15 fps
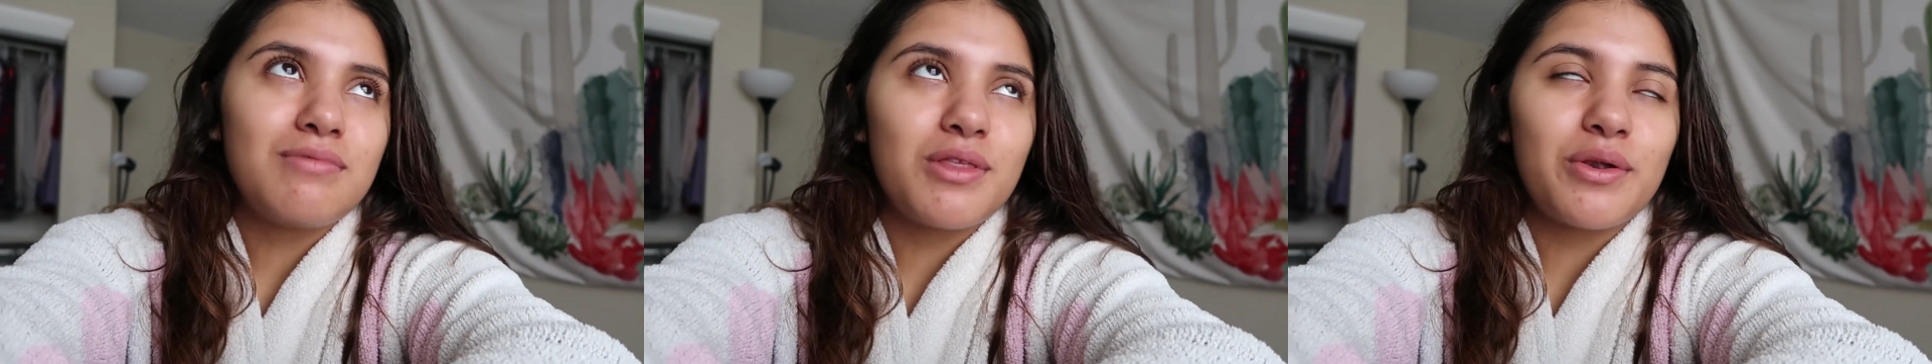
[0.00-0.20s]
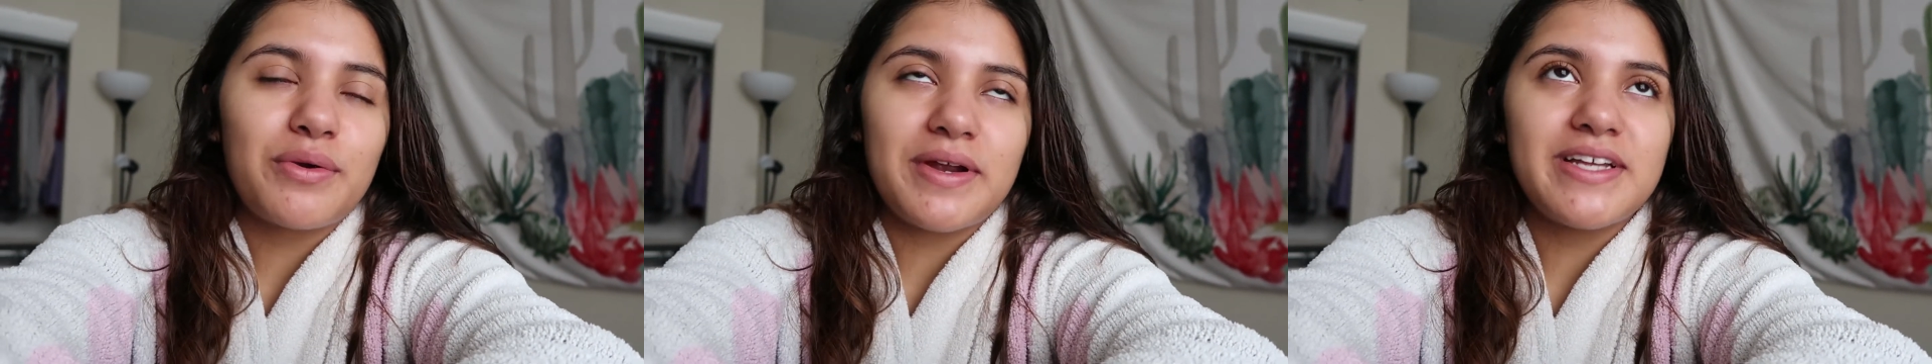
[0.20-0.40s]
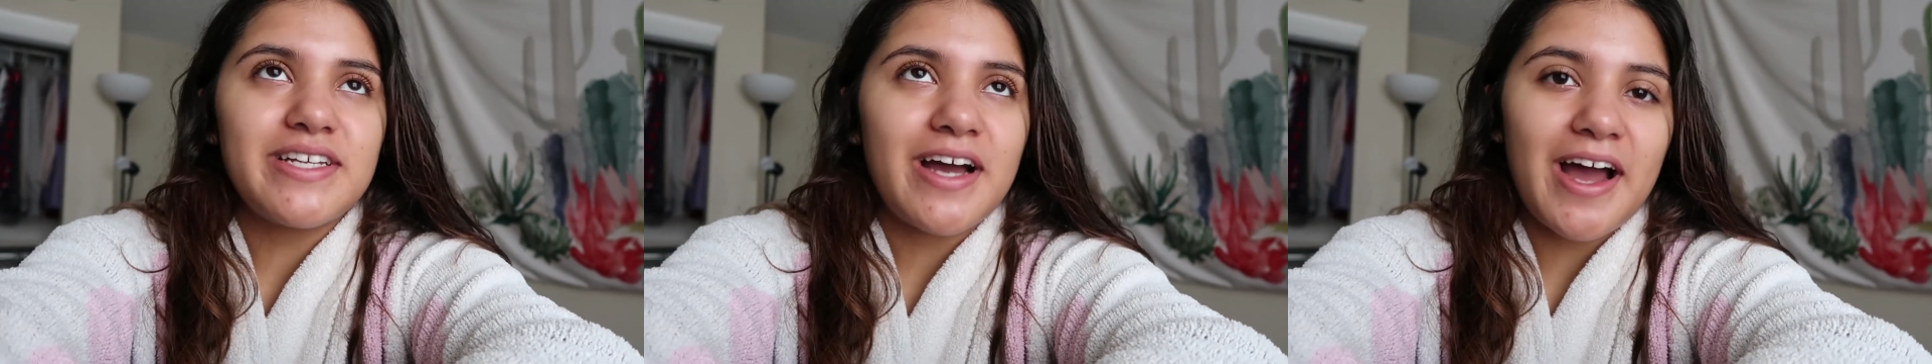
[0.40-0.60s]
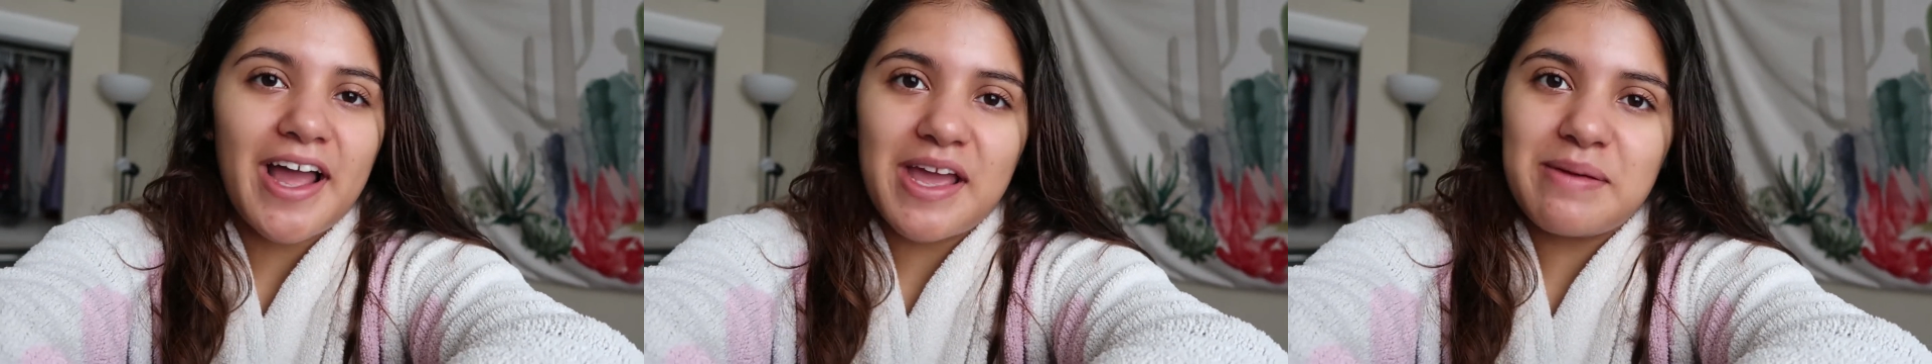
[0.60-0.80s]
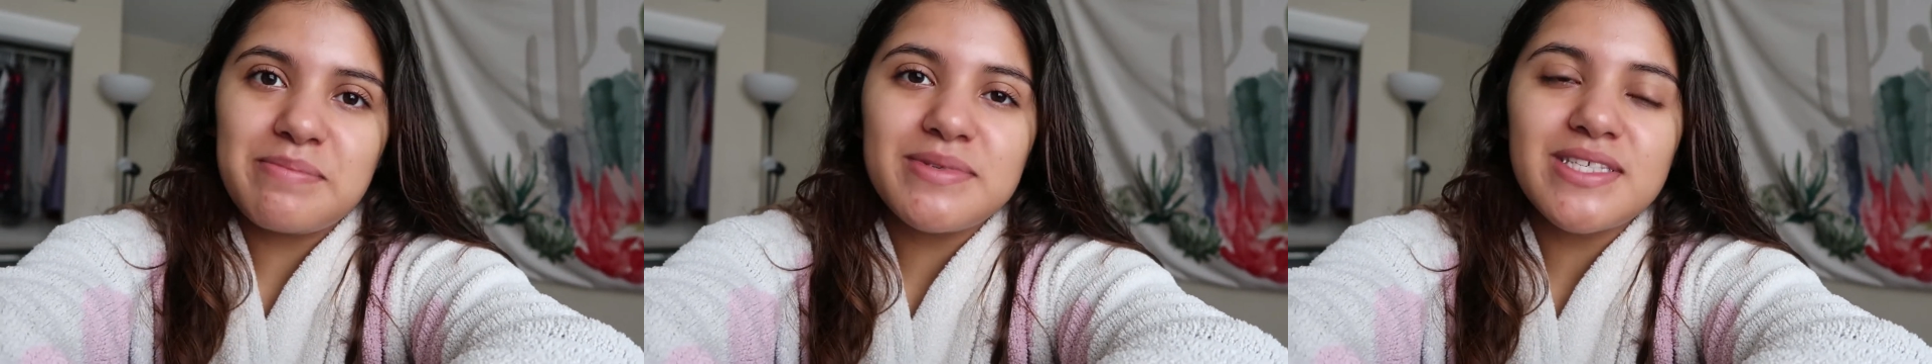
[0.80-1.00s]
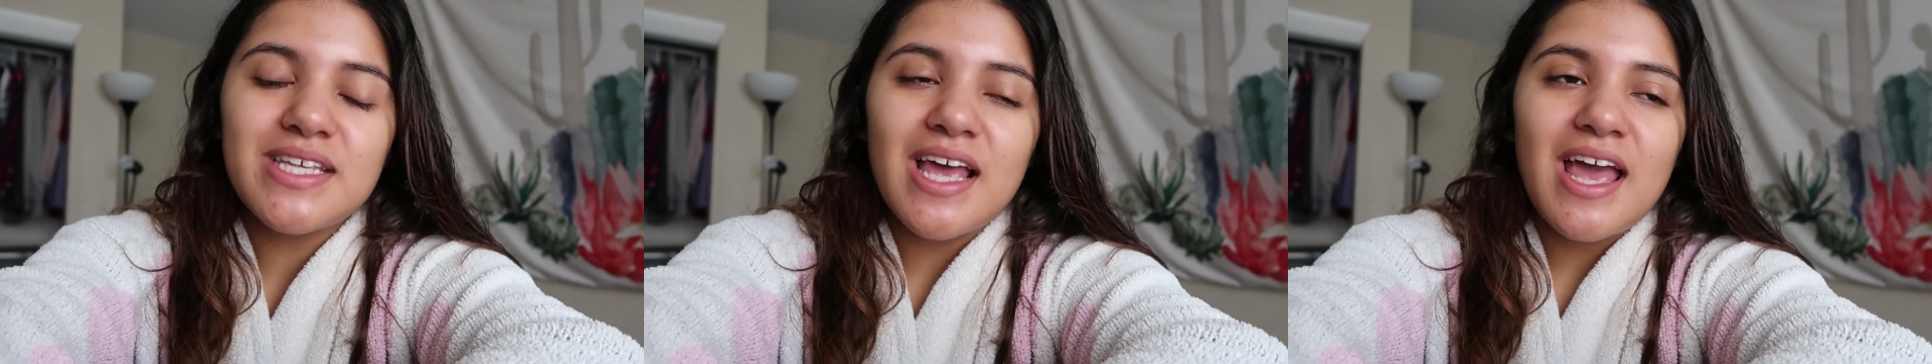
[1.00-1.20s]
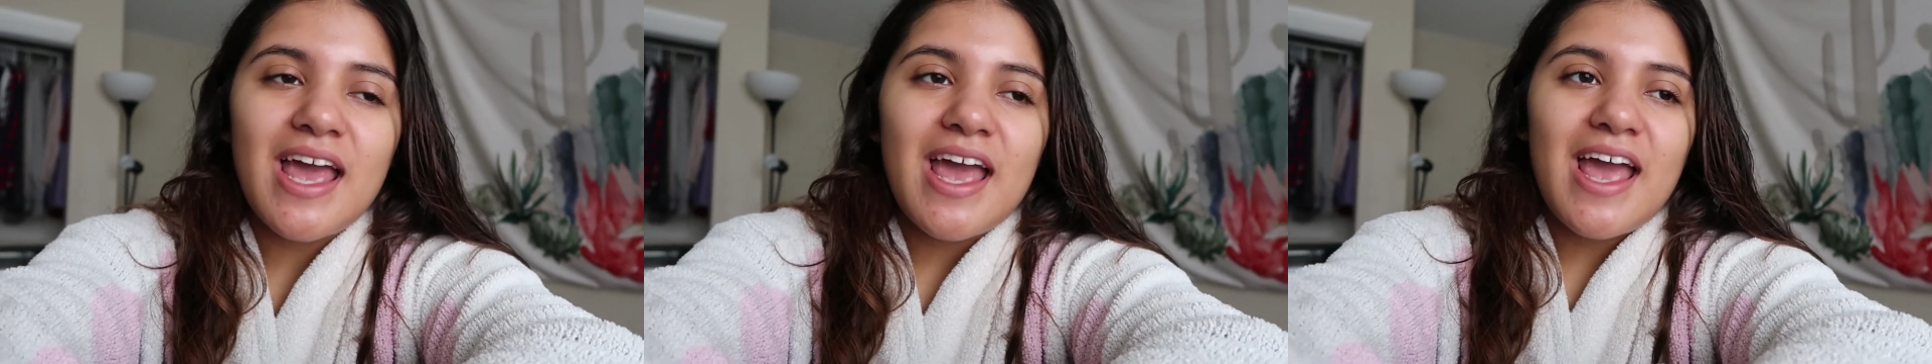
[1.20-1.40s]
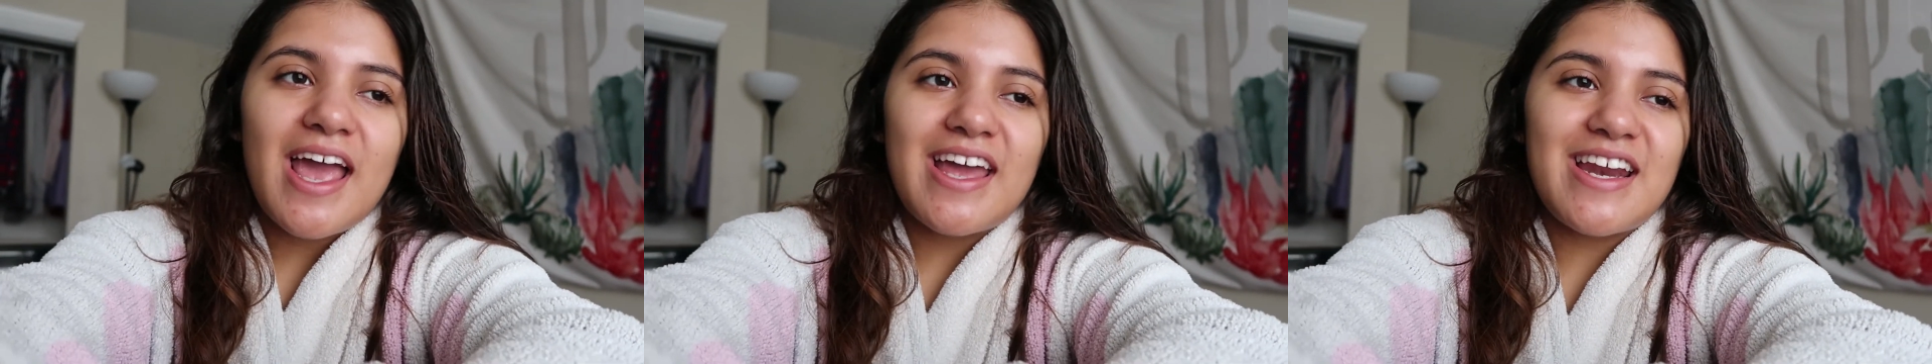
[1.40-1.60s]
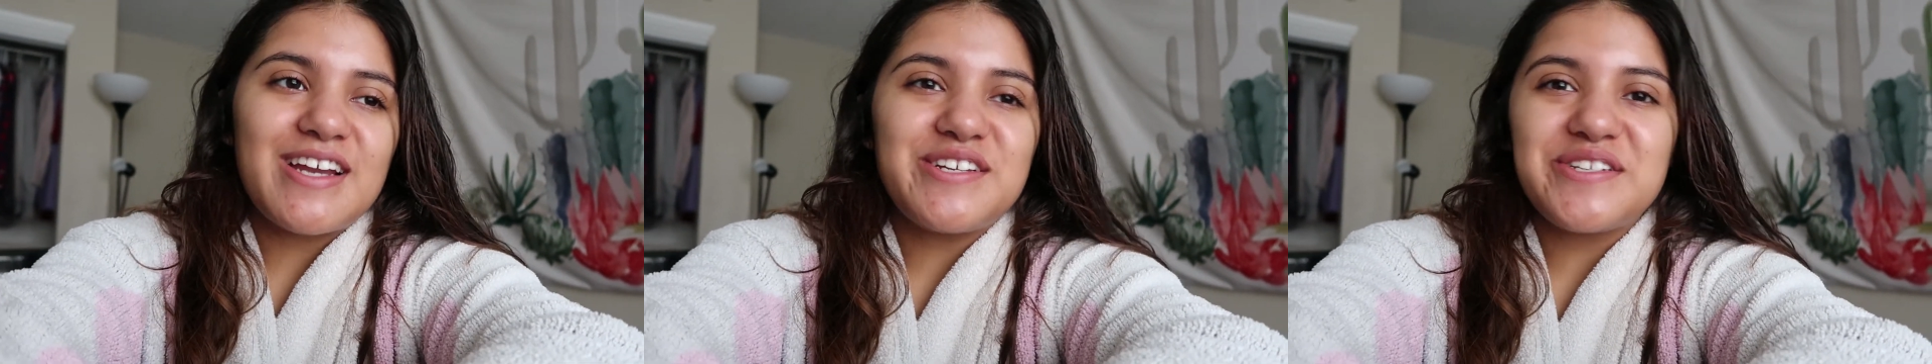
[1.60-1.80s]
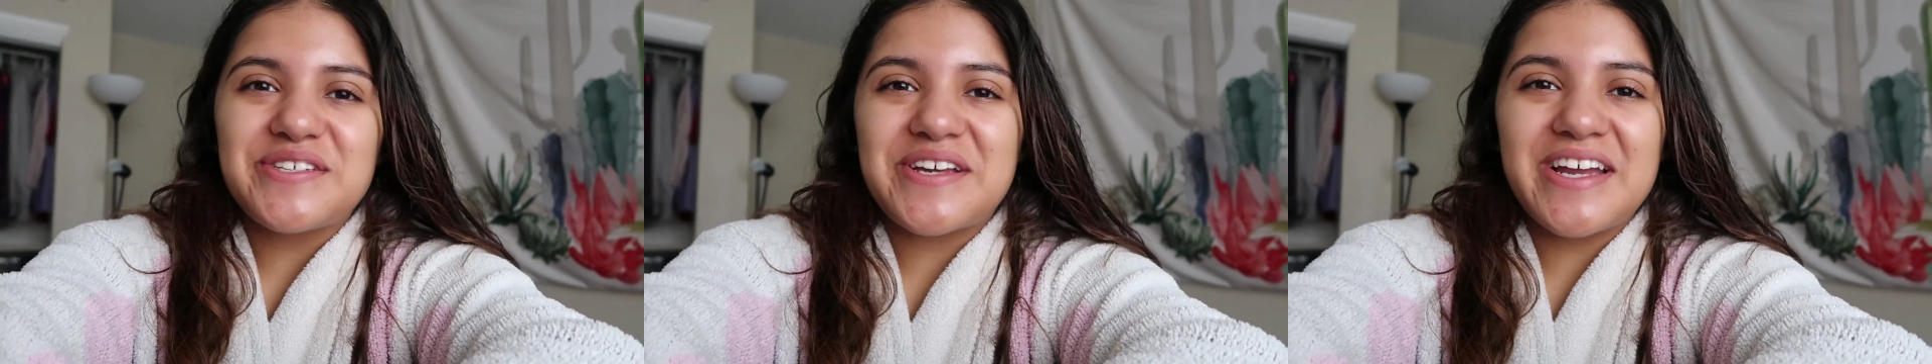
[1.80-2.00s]
three times and I
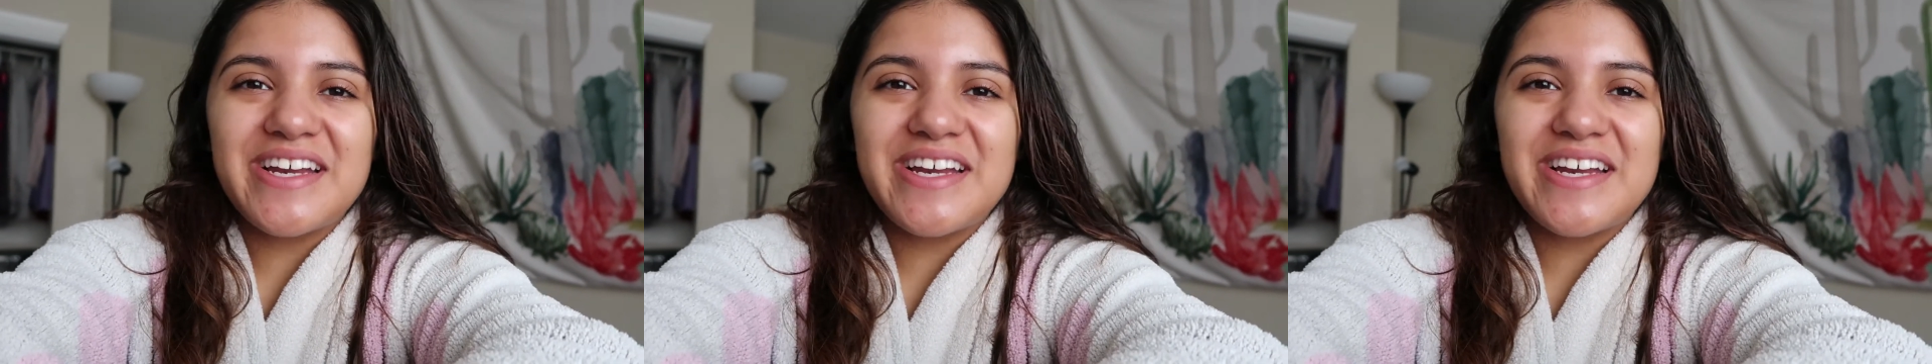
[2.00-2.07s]
just